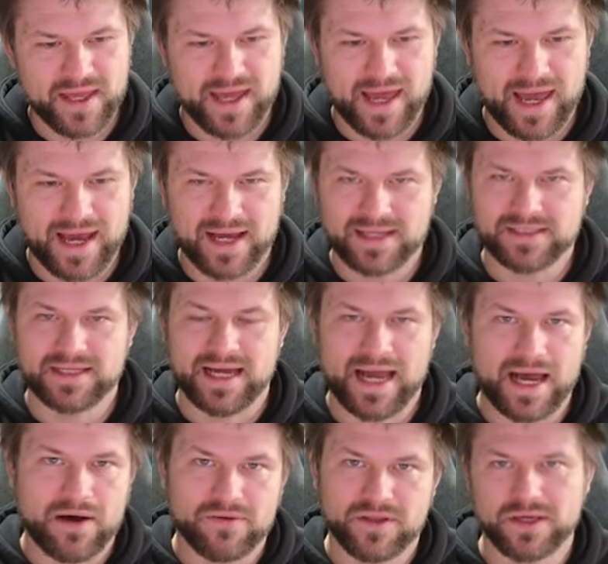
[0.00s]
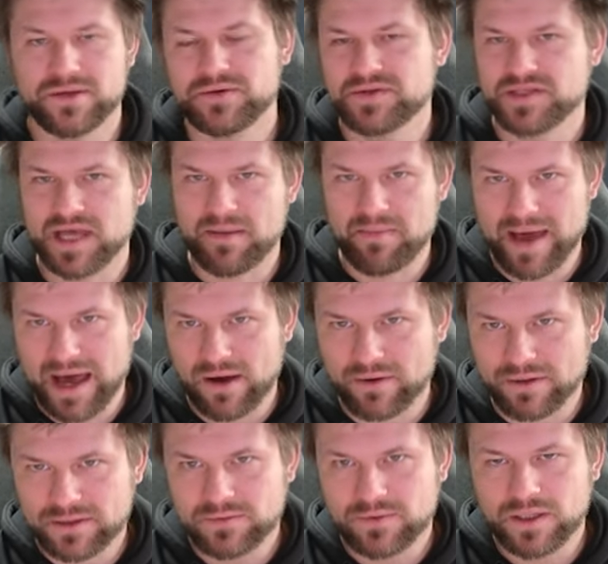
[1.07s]
And how they use that
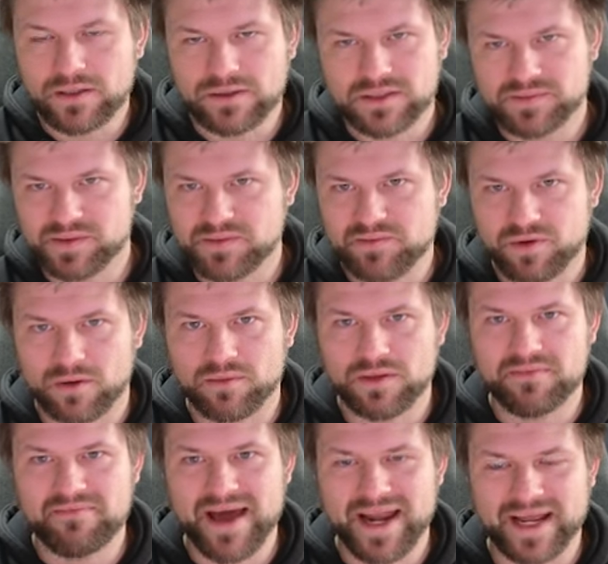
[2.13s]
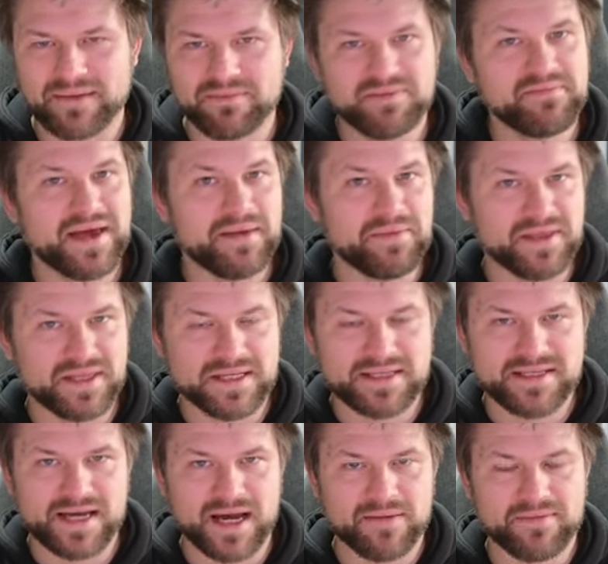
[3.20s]
power, well, it's been problematic, but maybe
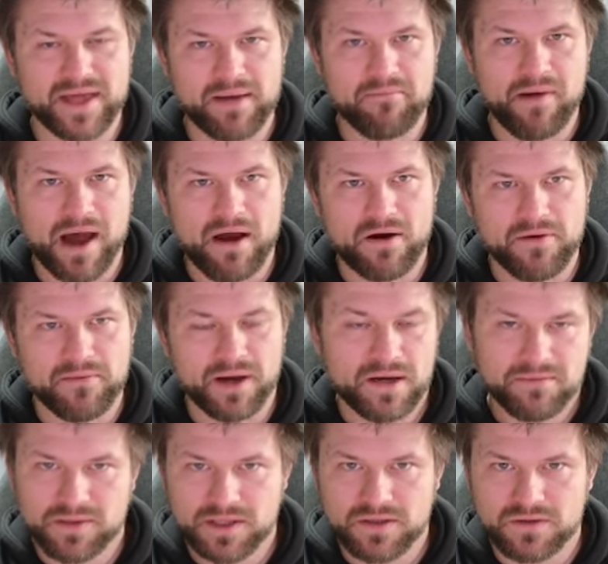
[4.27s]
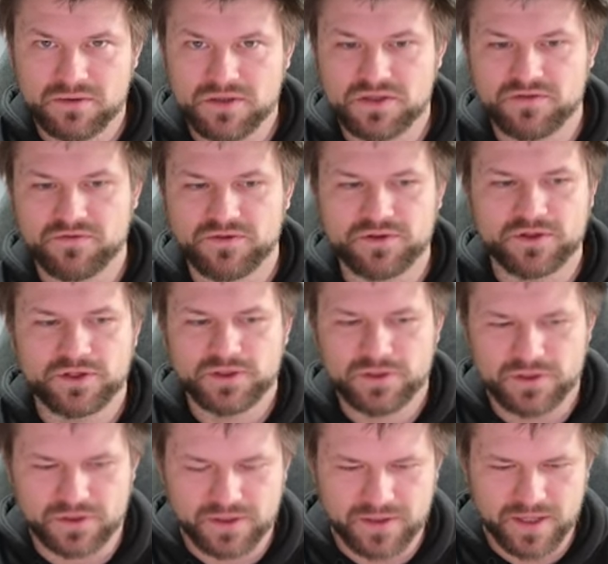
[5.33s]
this time that power might be used for
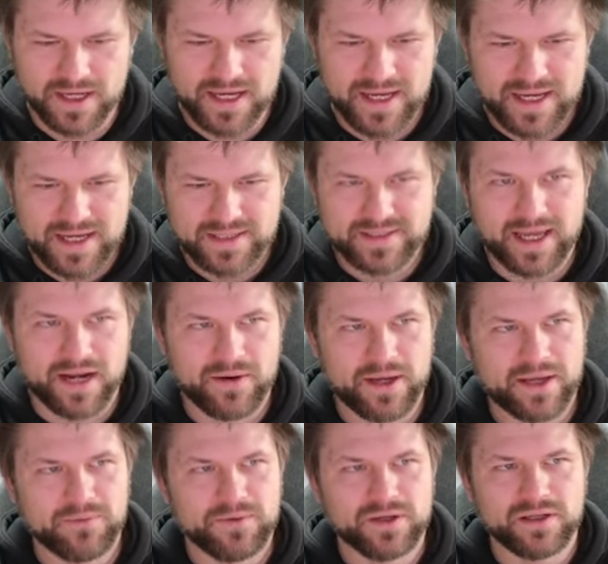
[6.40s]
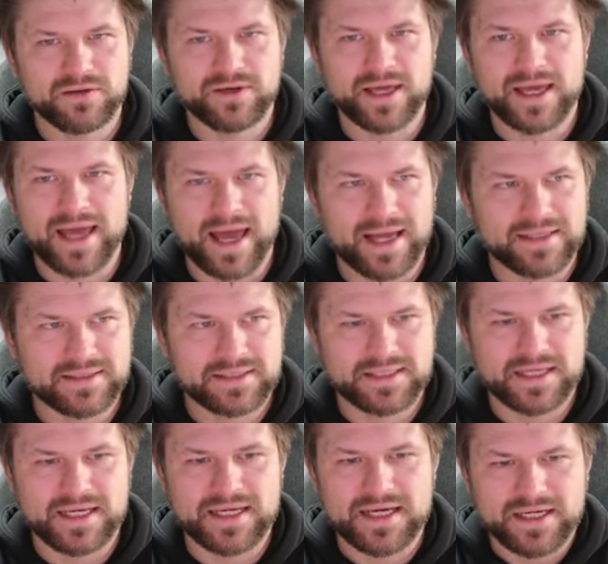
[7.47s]
good. So anyway, we're looking at
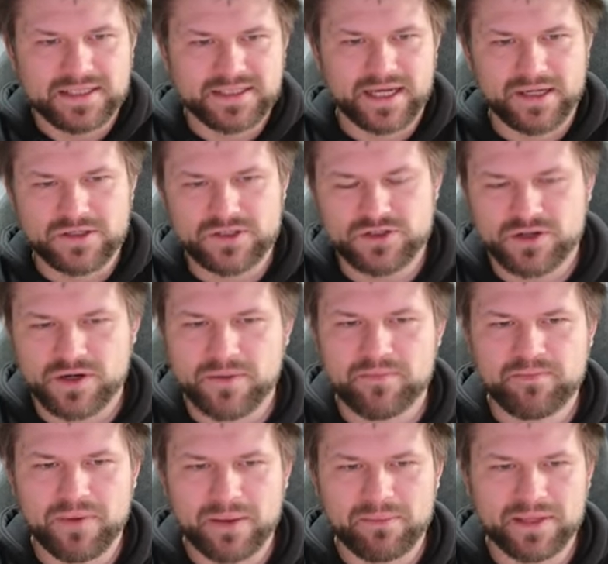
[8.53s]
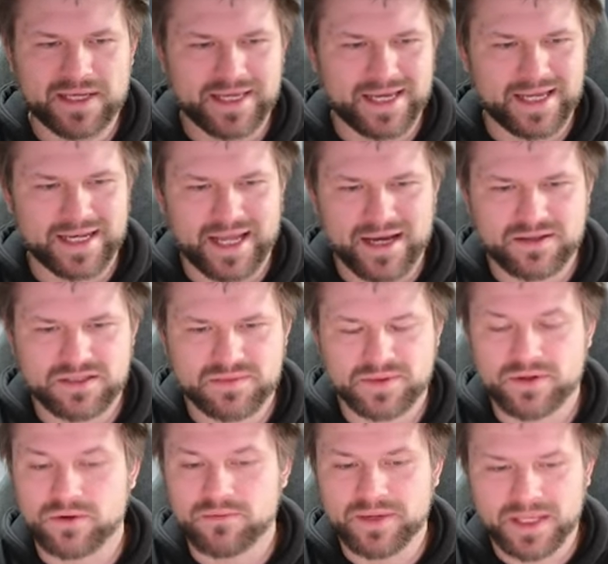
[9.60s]
the Telstra public
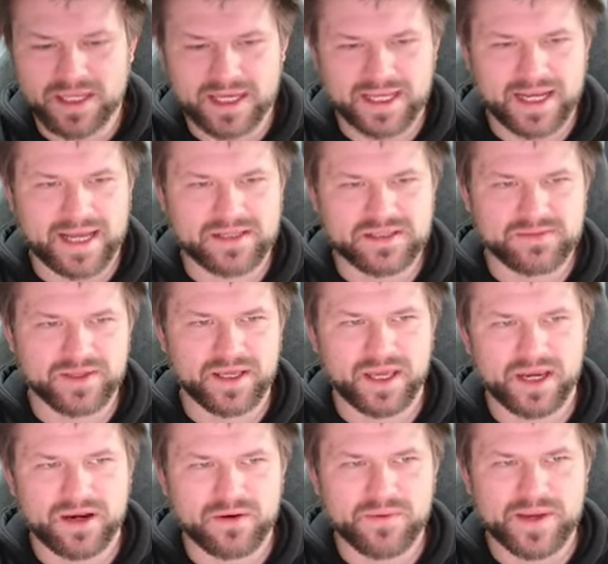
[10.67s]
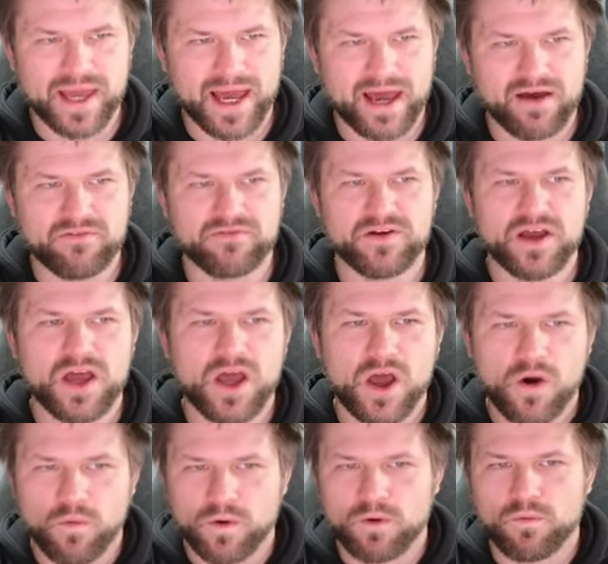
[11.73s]
announcement or media announcement here. We have,
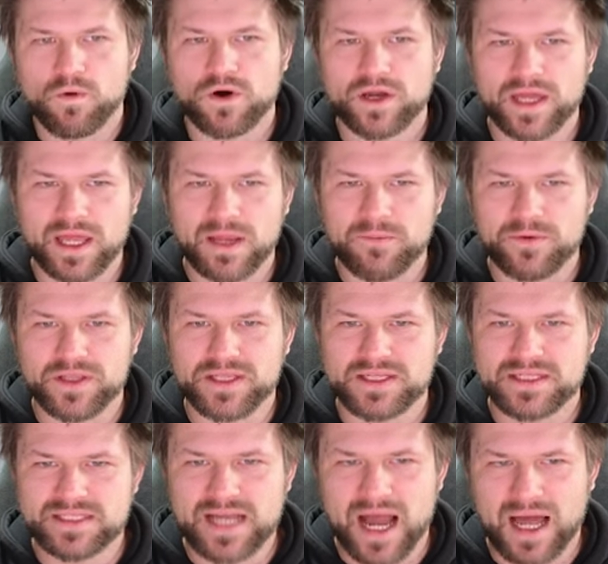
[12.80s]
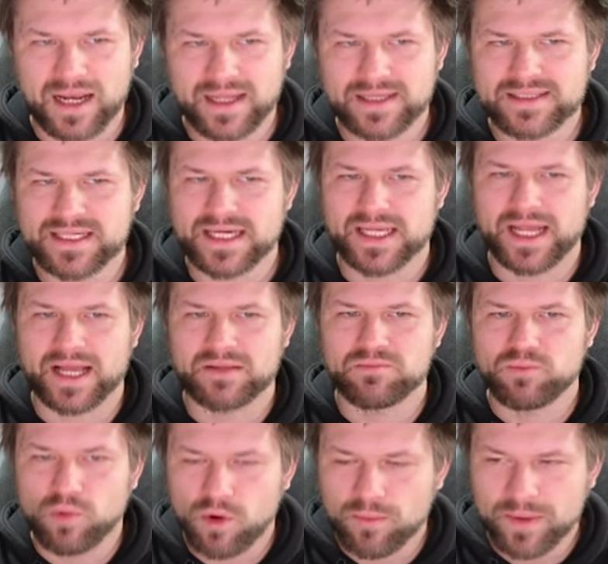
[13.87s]
we're working with Starlink to connect
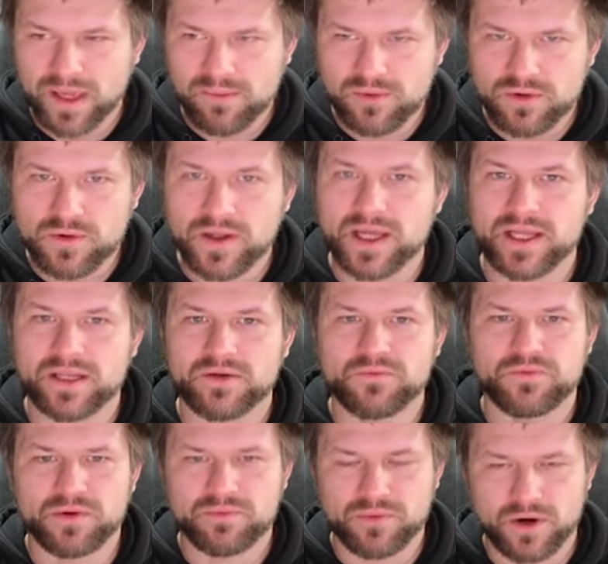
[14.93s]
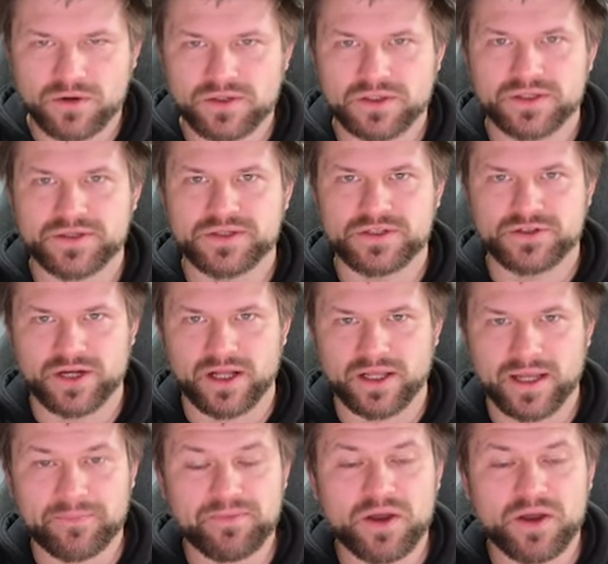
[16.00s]
more people in remote Australia.